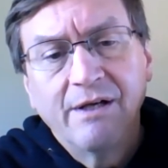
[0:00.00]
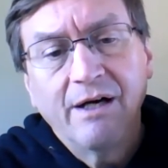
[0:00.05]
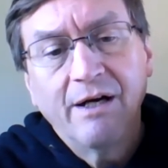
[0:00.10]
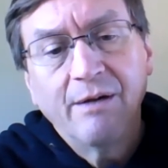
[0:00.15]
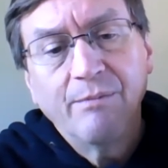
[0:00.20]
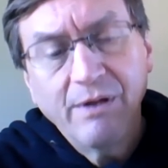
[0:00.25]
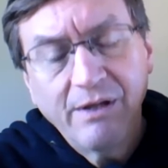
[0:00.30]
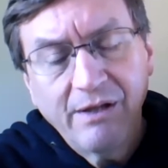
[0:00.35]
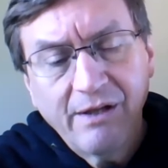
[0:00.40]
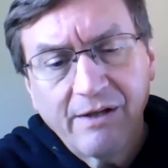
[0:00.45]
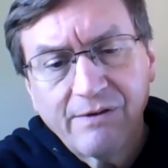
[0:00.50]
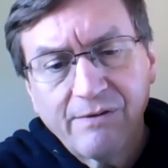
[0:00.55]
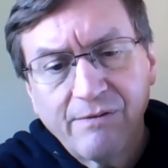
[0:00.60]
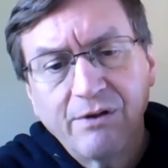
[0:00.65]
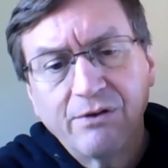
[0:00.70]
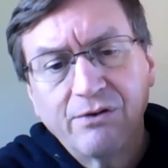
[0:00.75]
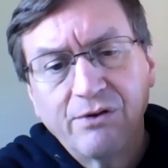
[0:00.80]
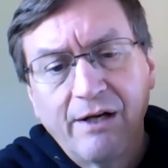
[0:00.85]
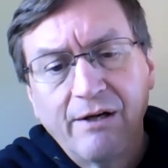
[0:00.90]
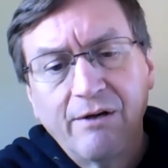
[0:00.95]
because of the
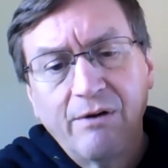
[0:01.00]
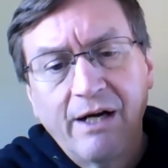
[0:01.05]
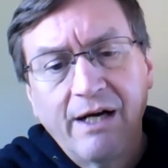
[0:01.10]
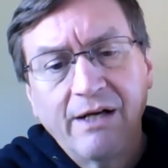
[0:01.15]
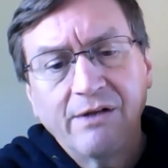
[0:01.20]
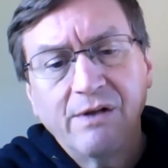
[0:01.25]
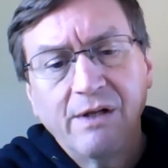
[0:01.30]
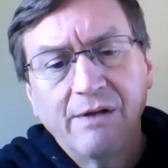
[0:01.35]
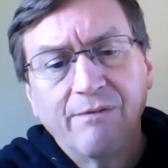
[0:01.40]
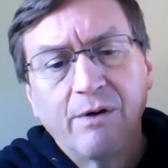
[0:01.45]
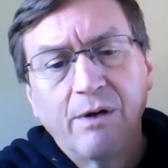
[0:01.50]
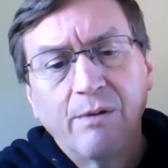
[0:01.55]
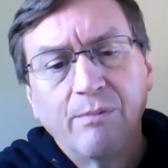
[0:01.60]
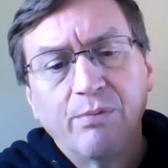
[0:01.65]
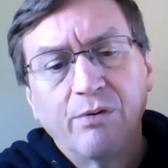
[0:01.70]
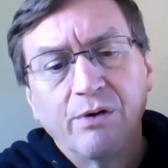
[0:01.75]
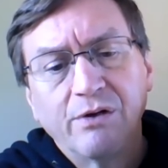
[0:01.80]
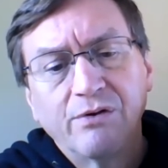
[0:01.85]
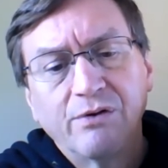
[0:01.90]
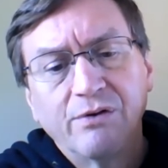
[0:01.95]
generosity of our
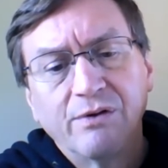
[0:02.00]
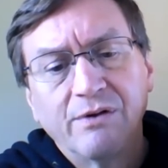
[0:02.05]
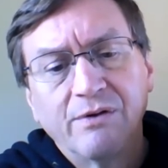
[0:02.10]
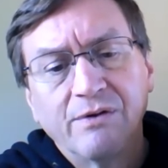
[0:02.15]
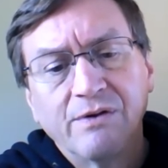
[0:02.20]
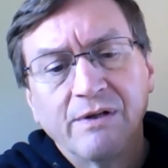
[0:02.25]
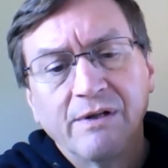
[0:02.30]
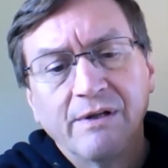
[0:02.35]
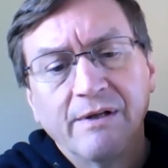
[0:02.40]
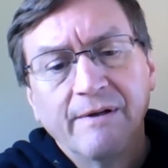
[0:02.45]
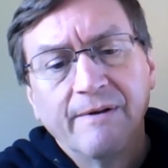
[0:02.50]
parishioners.